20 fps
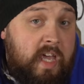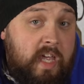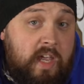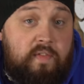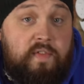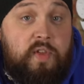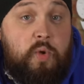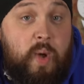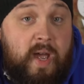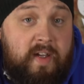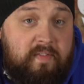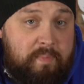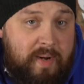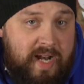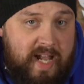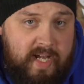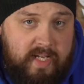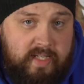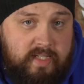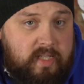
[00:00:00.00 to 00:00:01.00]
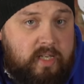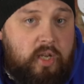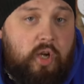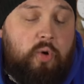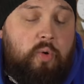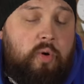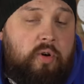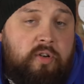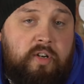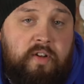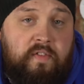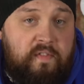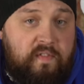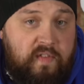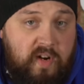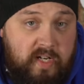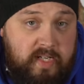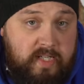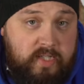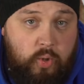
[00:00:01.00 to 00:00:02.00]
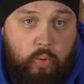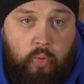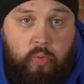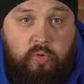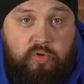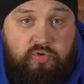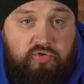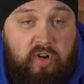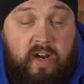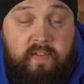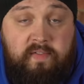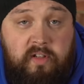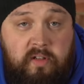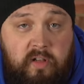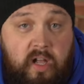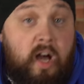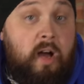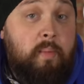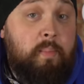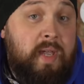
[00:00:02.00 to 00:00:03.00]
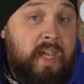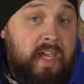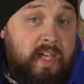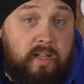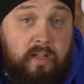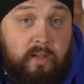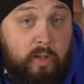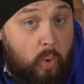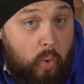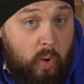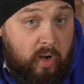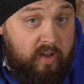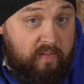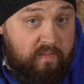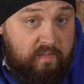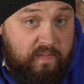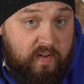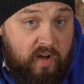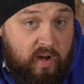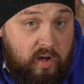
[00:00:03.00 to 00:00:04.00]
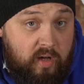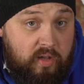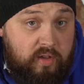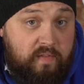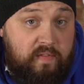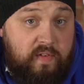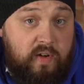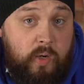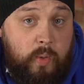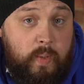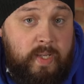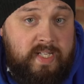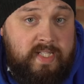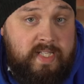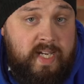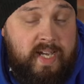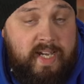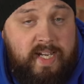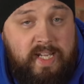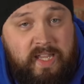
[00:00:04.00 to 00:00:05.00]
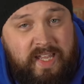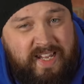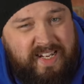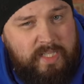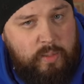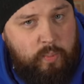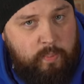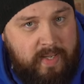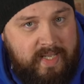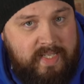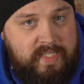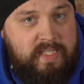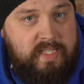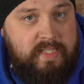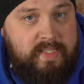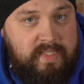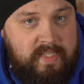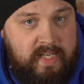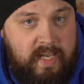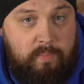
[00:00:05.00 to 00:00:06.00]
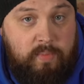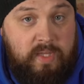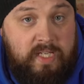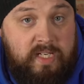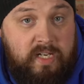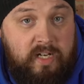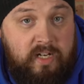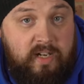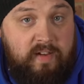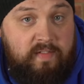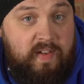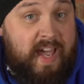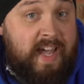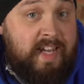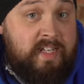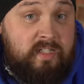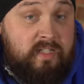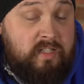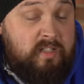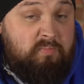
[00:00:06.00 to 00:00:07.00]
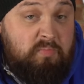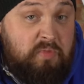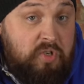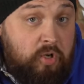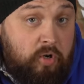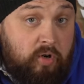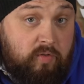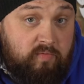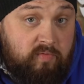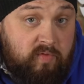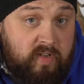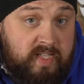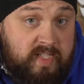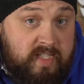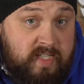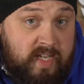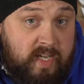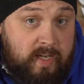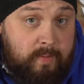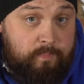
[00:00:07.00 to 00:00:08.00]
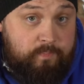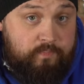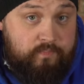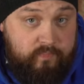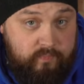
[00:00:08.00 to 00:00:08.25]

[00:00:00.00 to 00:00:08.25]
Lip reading: If you have plans to go on a flight or travel uphill quite far the following day, then it's best to skip the dive and just not risk it.